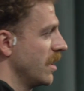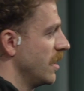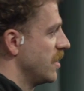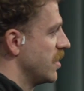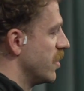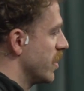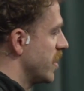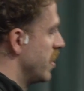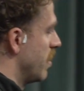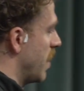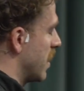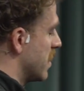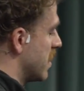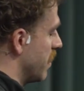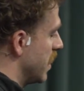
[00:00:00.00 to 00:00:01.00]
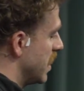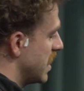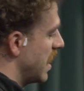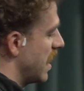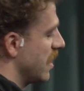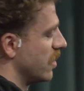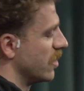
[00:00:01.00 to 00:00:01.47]
going to talk to you about something
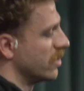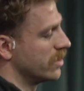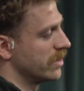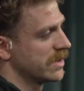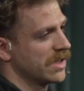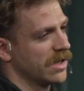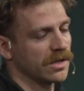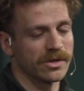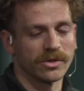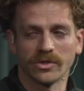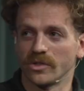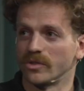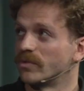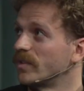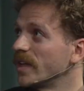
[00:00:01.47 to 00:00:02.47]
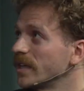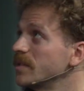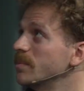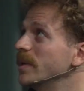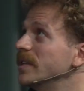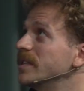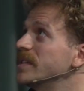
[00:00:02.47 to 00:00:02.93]
today called psychological
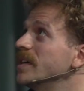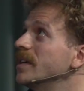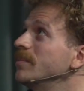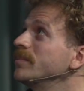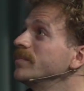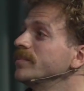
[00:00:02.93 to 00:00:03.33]
flexibility.